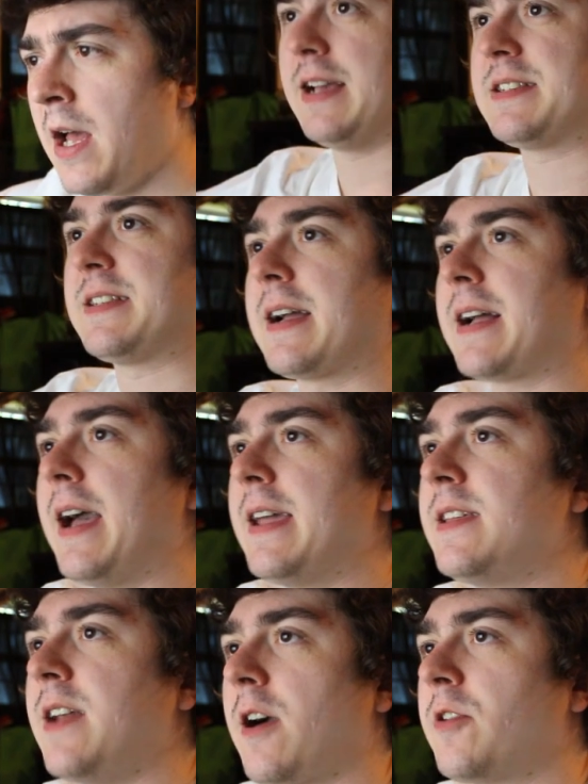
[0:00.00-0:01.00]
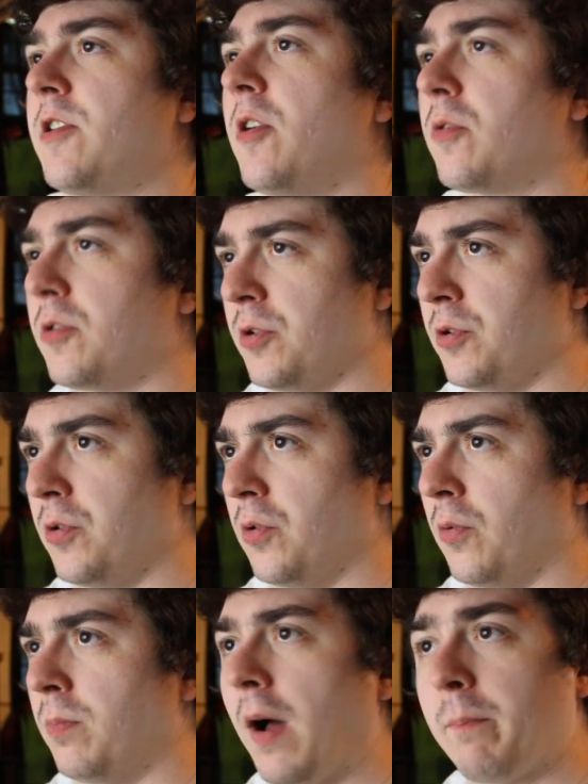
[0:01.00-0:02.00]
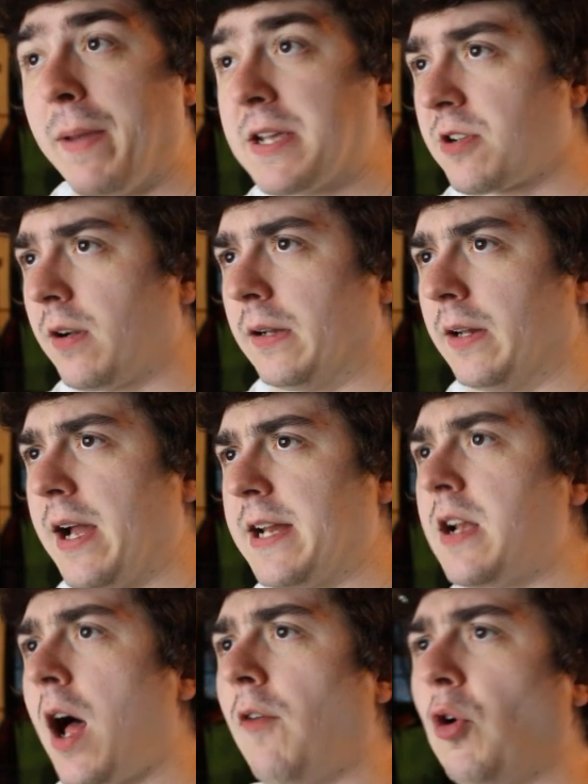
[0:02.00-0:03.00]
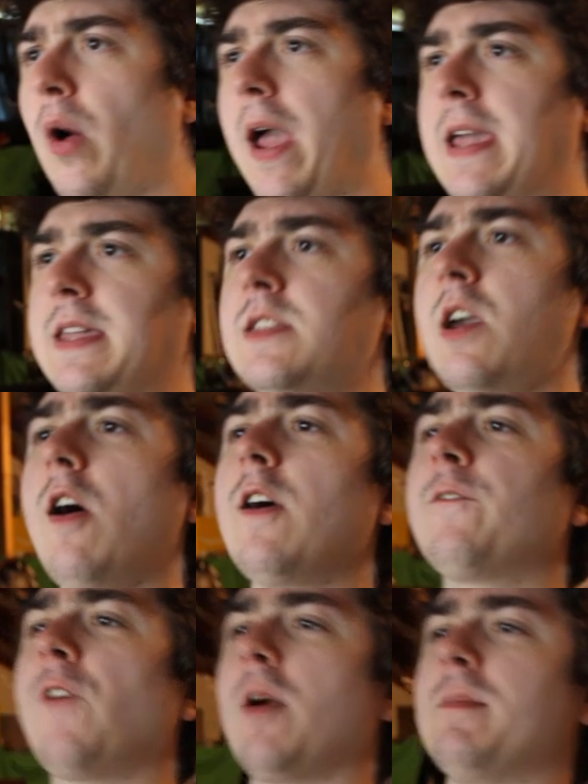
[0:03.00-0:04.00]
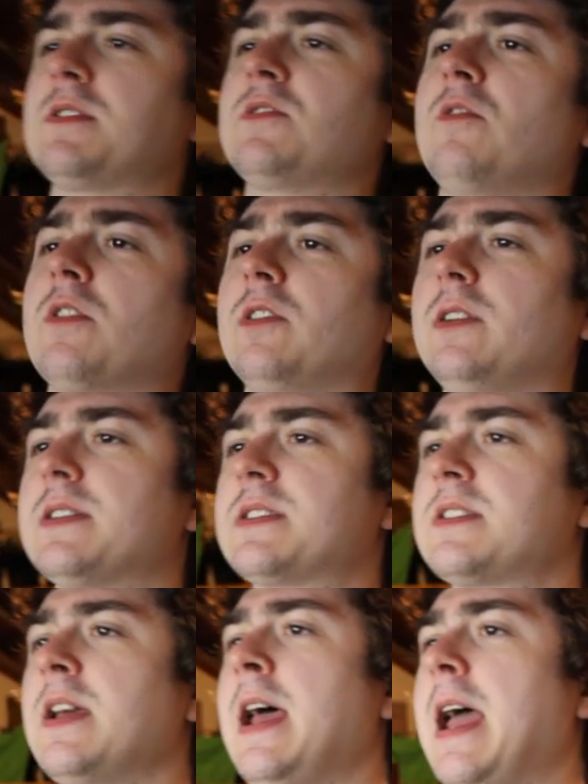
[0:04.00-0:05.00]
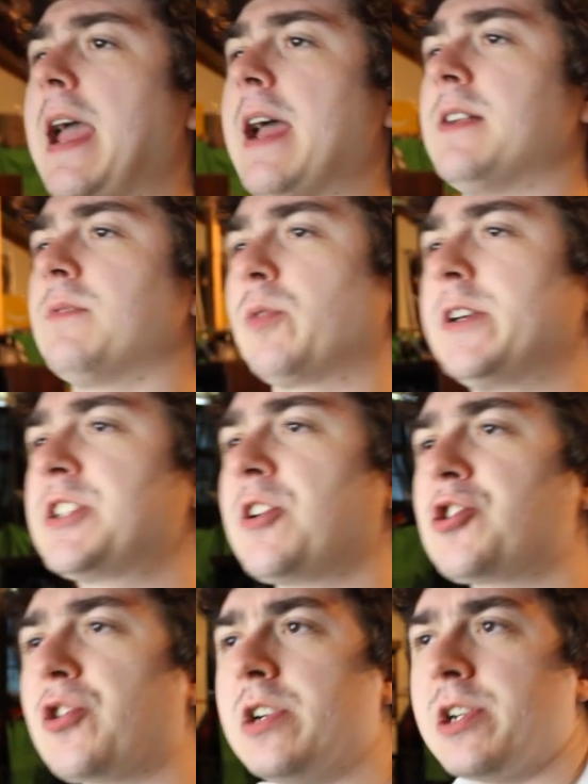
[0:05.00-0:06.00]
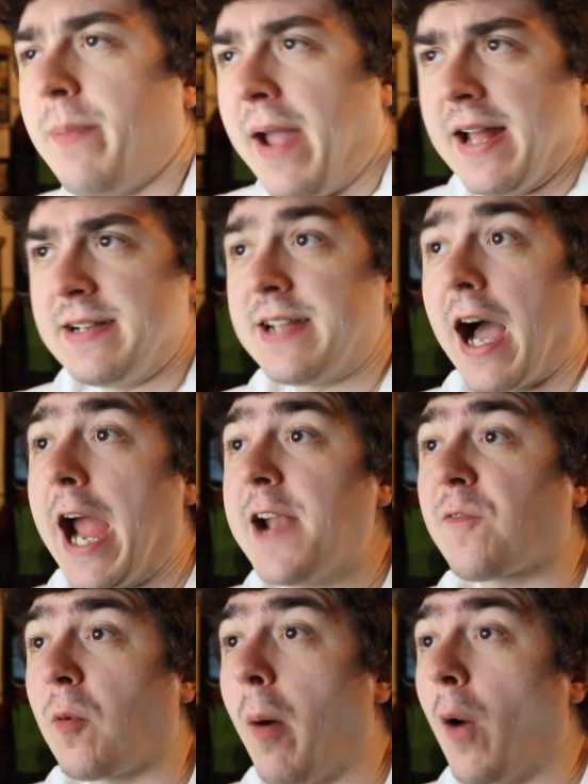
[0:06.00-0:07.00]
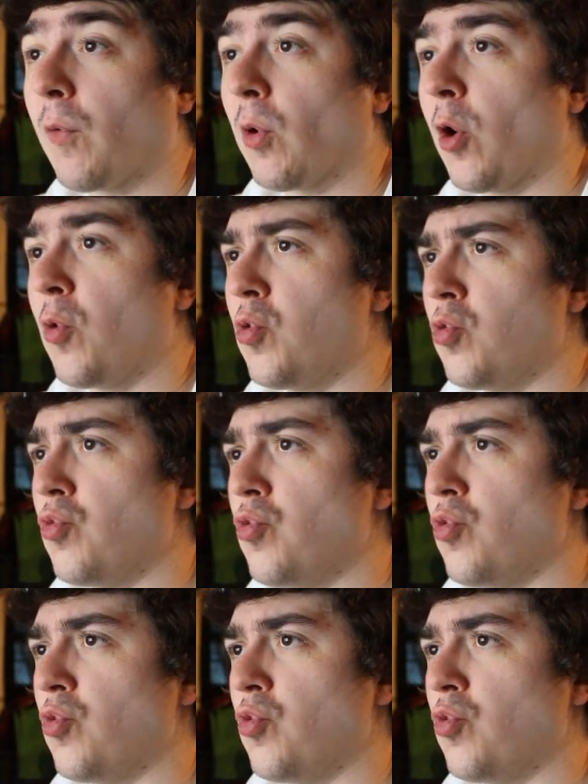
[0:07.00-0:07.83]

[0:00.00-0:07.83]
Isekai Yakkyoku, based on a light novel, a young pharmaceuticalist and researcher in Japan died from over. Ooh,